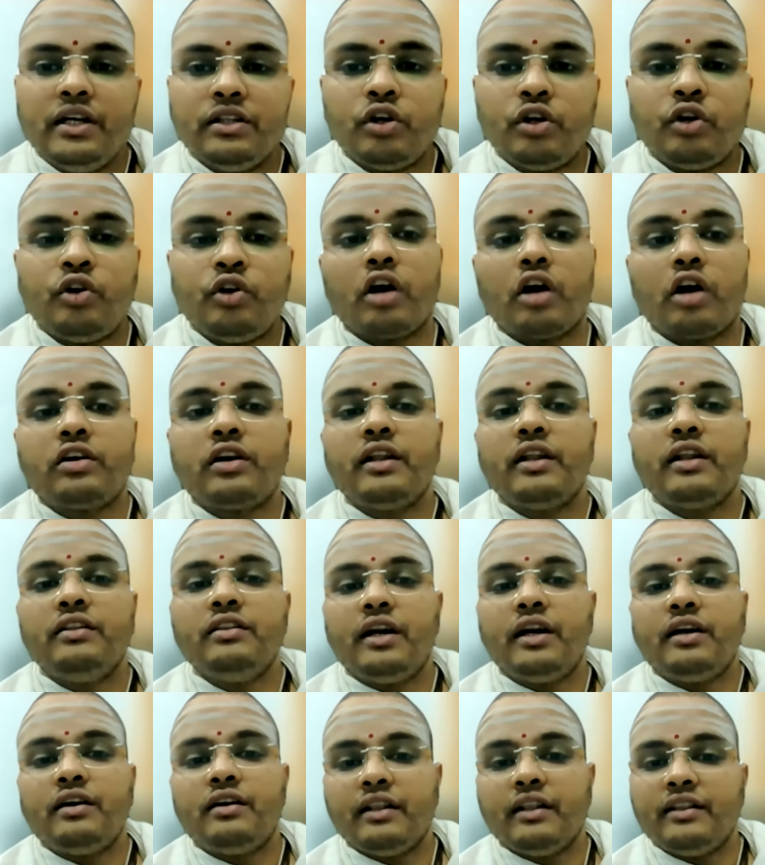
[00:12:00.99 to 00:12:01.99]
the doctrine
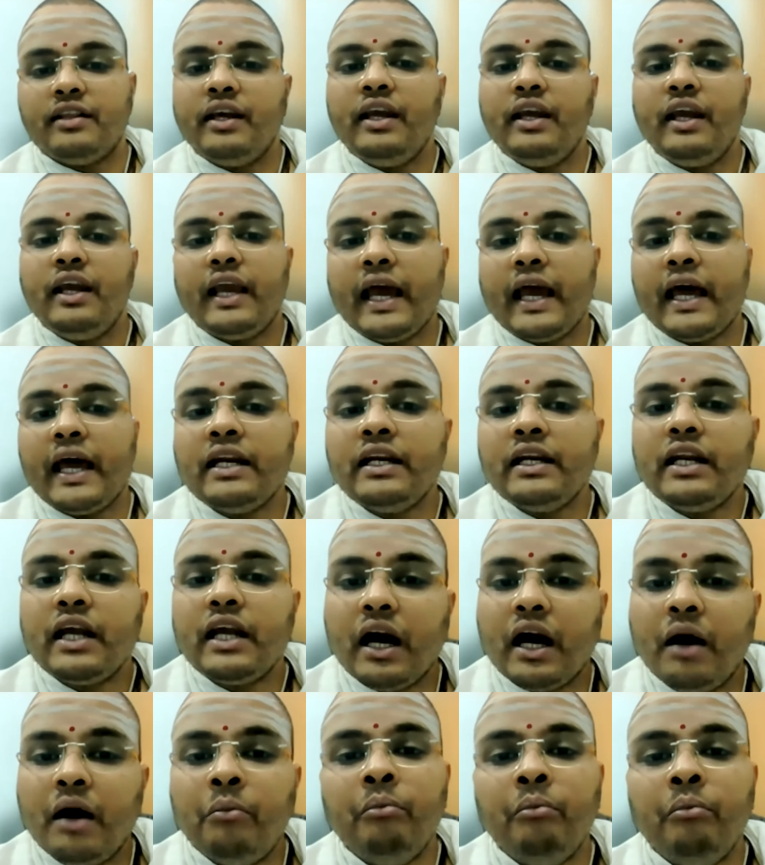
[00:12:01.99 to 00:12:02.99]
that nothing can
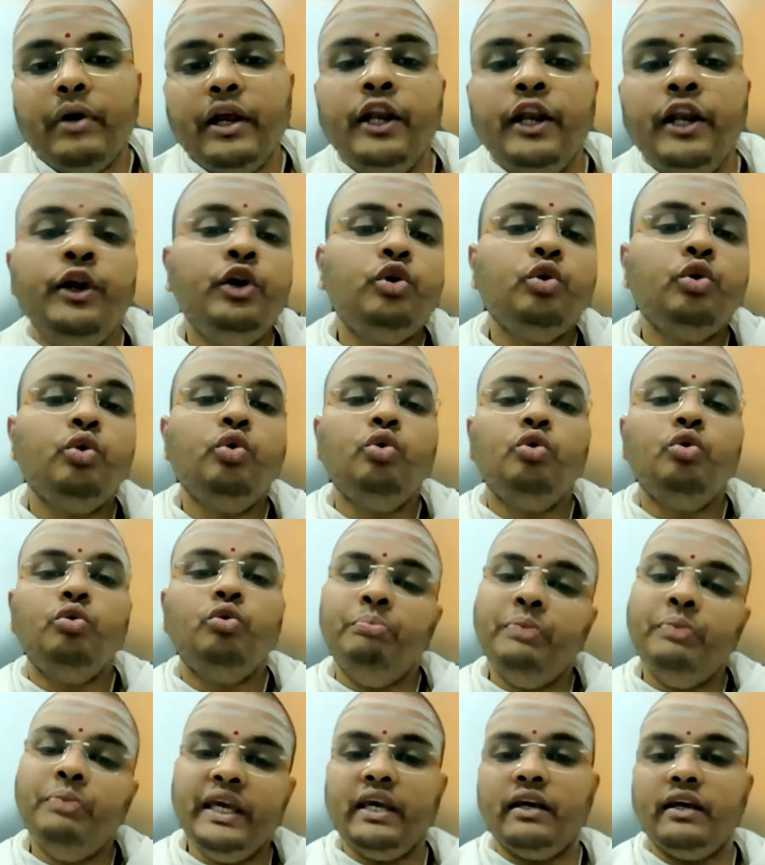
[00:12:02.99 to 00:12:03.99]
come into
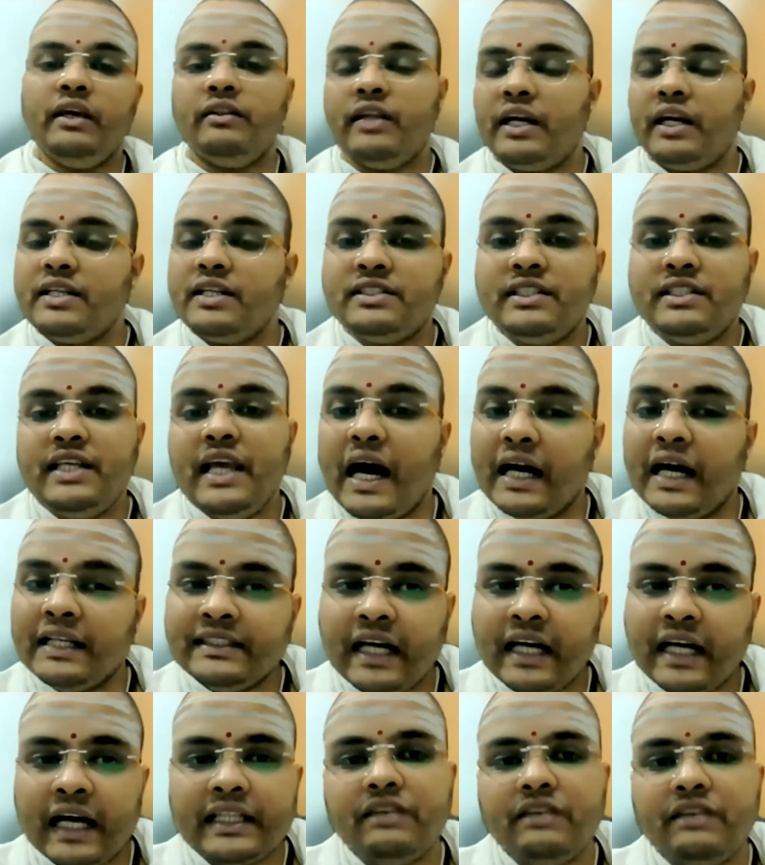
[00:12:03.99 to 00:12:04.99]
being, that is the
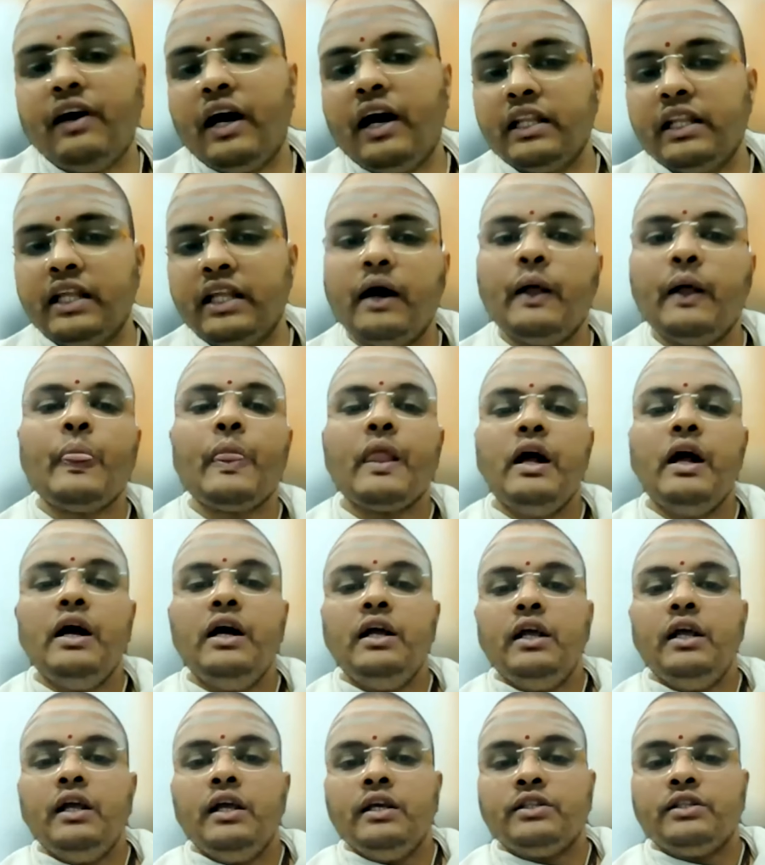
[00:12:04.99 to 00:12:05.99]
Ajativada.
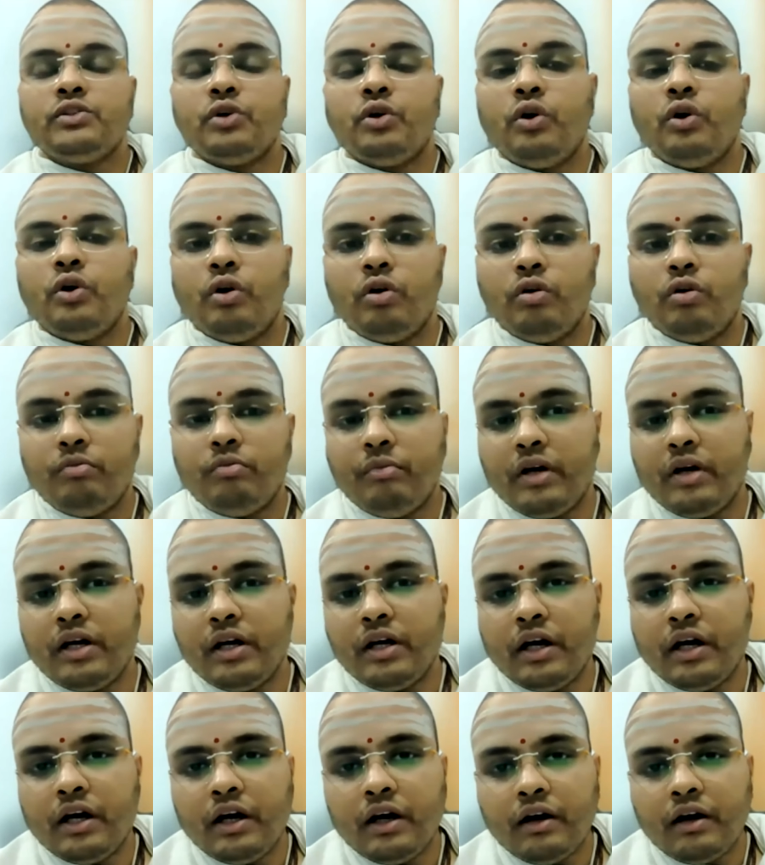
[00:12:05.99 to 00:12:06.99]
So
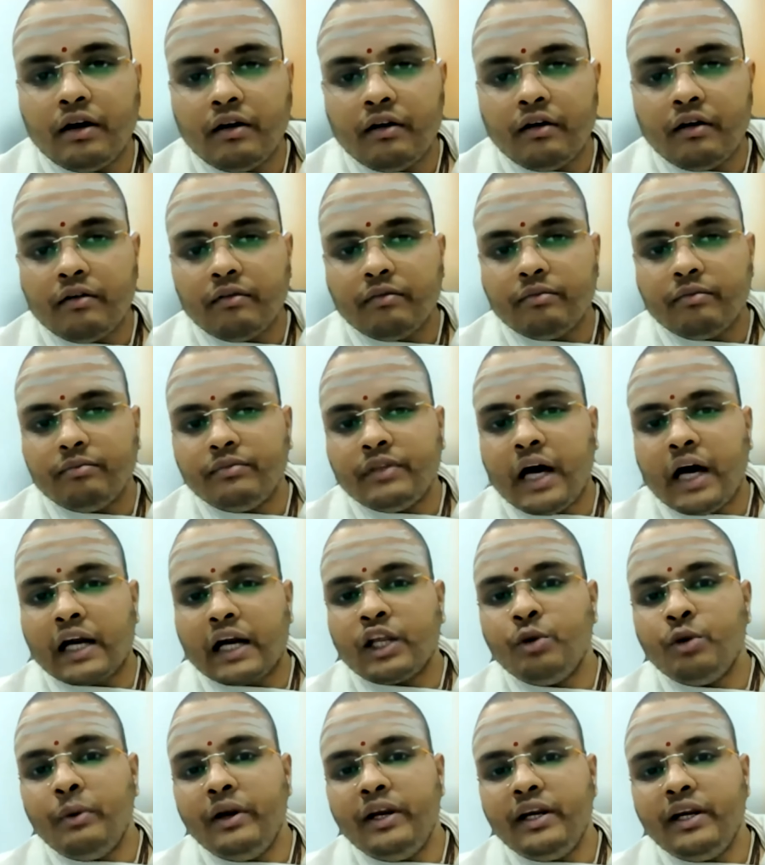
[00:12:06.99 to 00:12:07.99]
uh, the
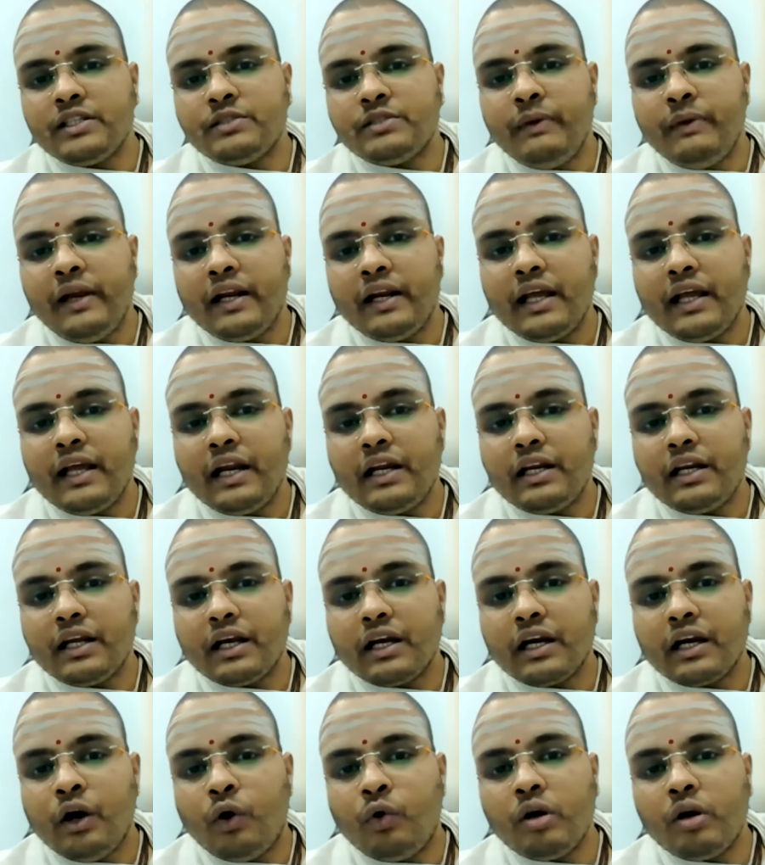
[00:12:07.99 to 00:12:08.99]
argument is made that
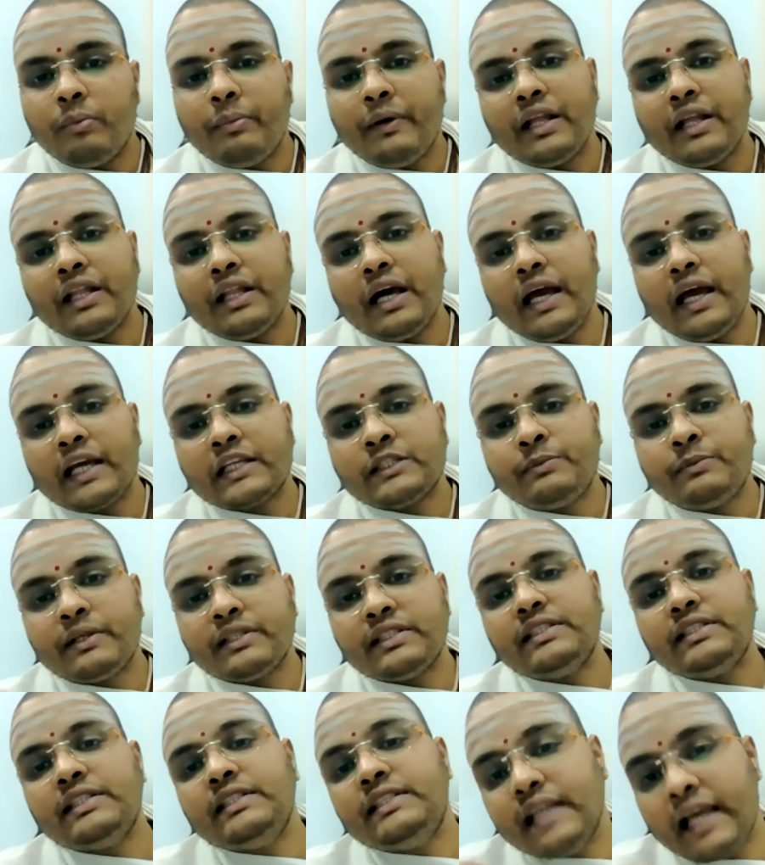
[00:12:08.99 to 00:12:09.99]
Gaudapada
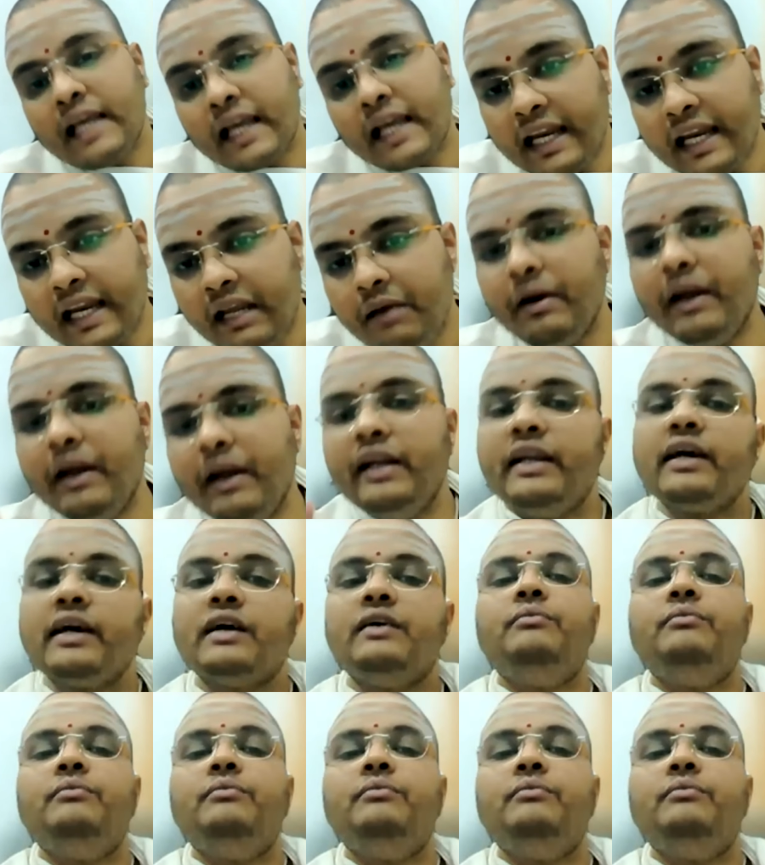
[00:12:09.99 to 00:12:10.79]
expresses his agreement